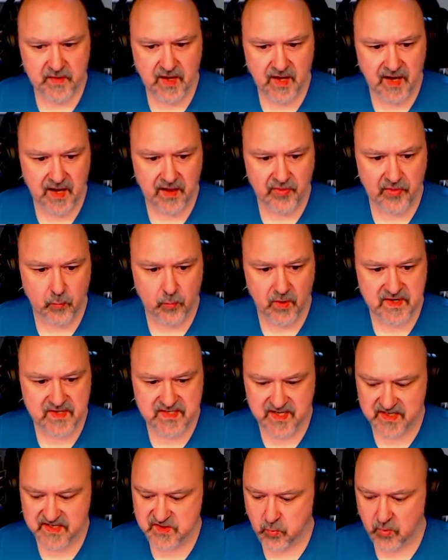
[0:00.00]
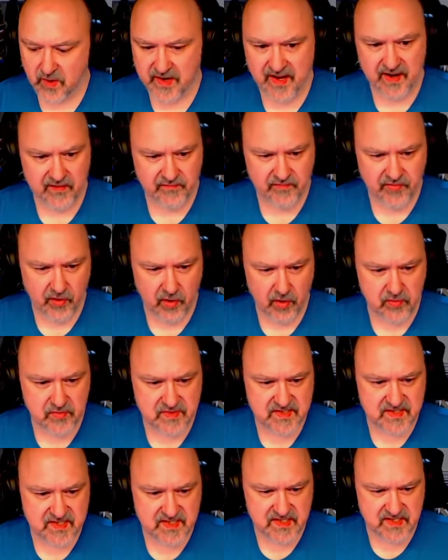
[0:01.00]
Ah, the 1 takes 1 out of
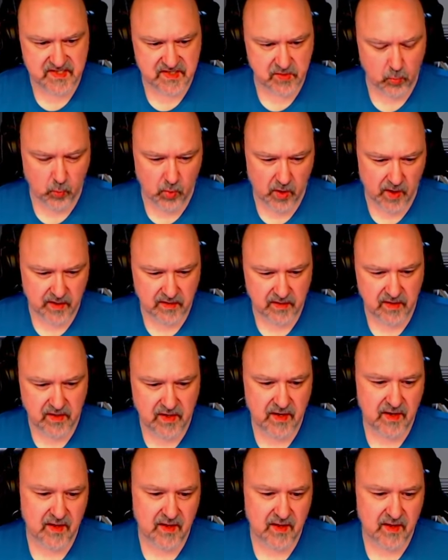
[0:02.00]
those. This is a 1.